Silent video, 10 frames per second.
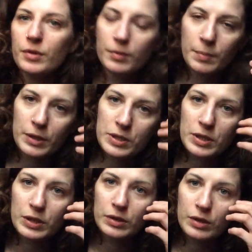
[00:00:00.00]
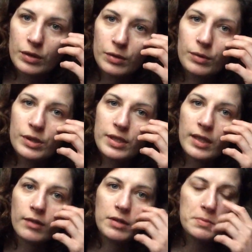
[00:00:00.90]
the person who was
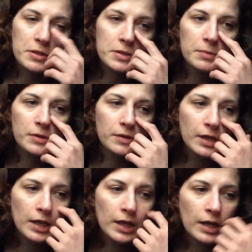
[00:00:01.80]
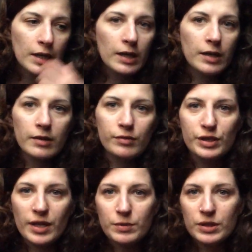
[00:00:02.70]
here, responsible
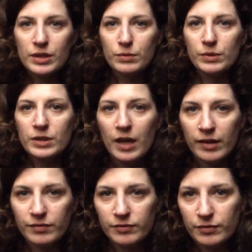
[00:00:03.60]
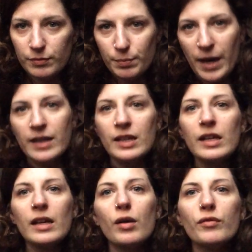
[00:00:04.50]
receptionist, was kind of
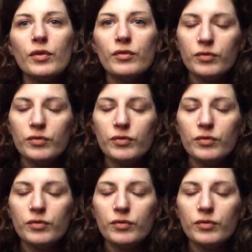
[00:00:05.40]
panicking of